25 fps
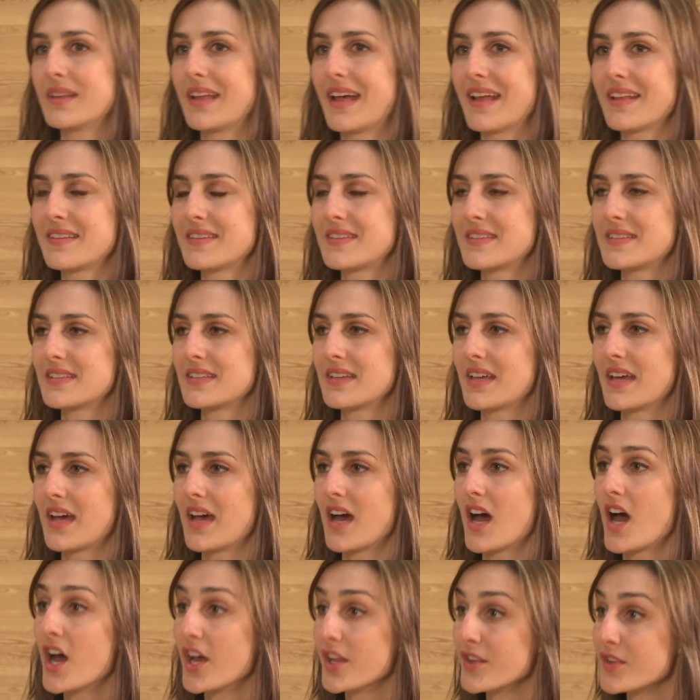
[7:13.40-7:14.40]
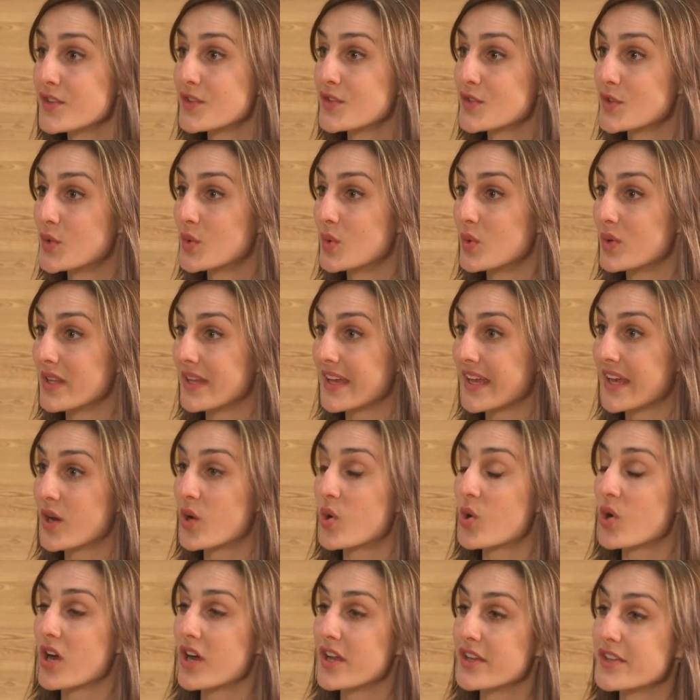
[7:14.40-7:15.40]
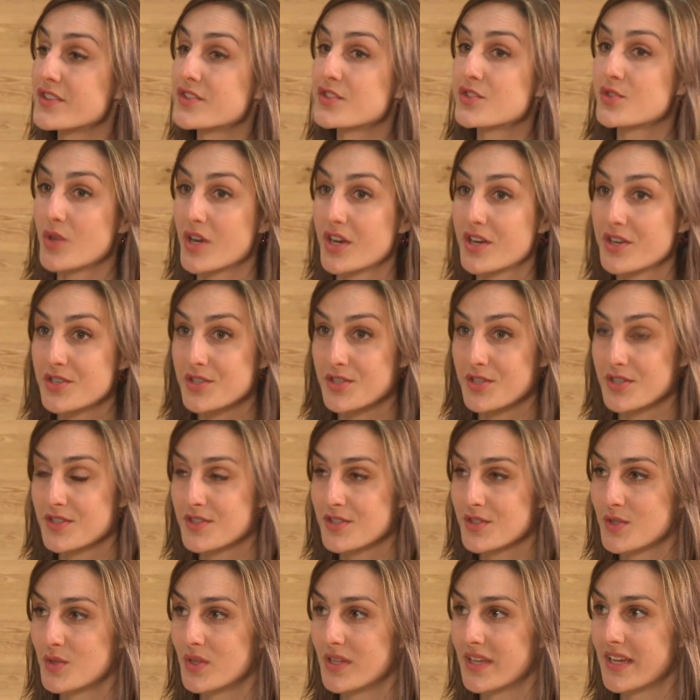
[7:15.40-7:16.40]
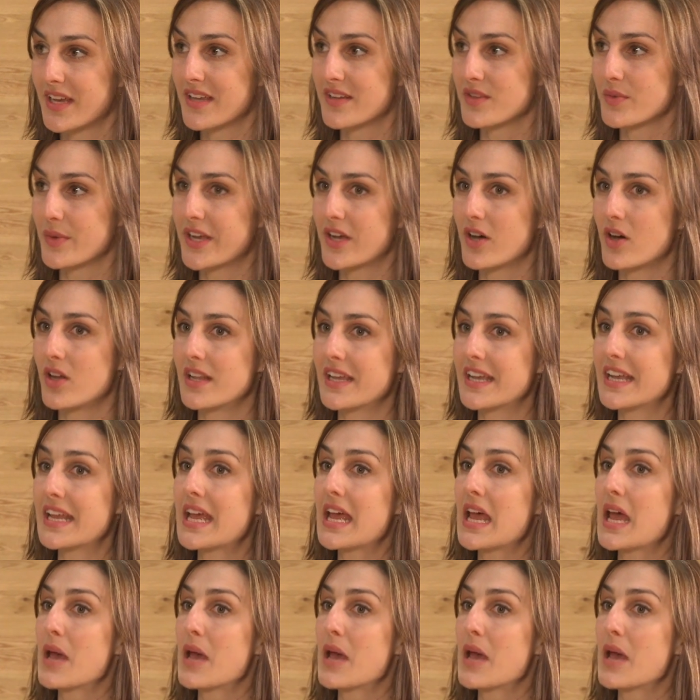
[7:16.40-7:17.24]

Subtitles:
that's unschooling or unstructured schooling as we call it,